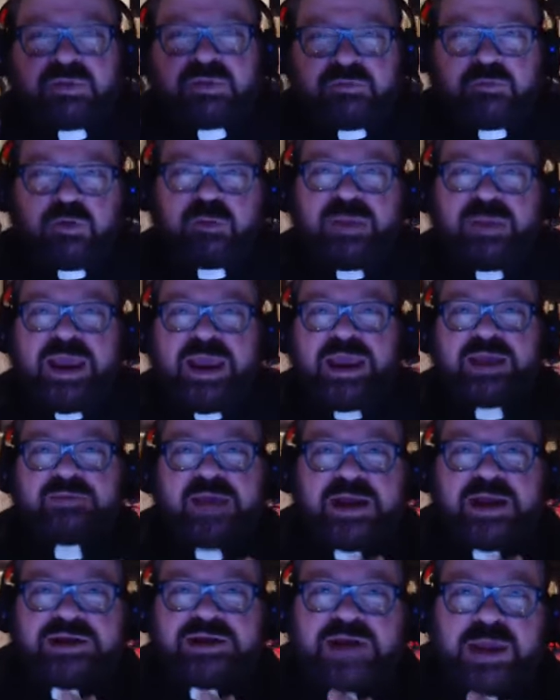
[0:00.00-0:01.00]
before
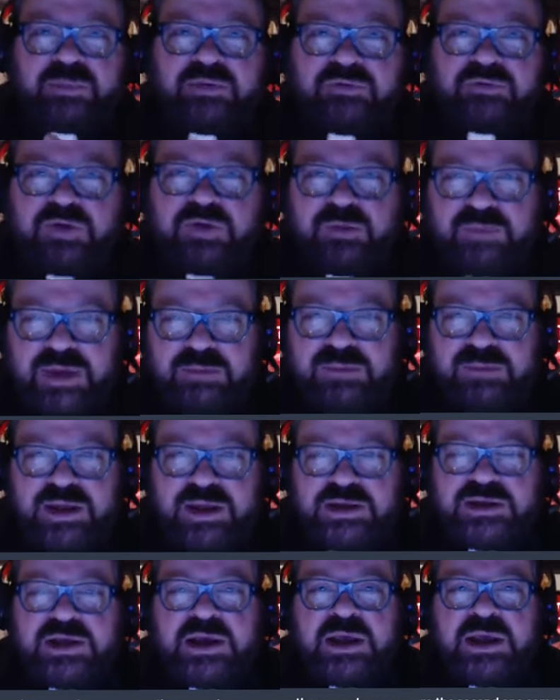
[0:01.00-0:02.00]
making that type of
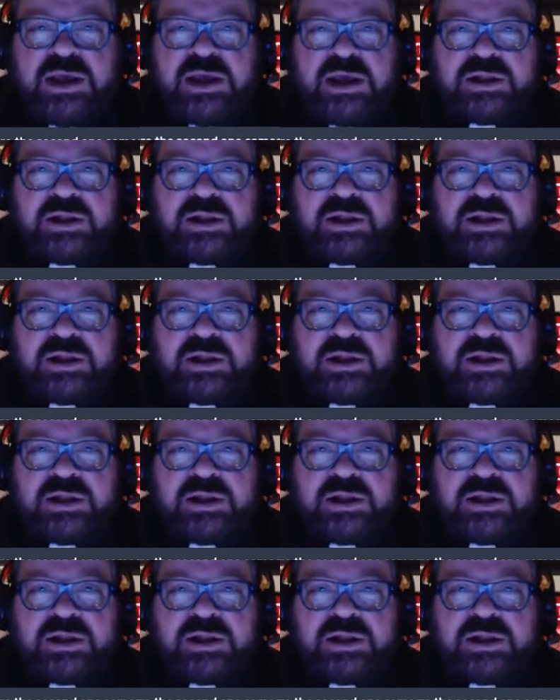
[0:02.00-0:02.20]
commitment.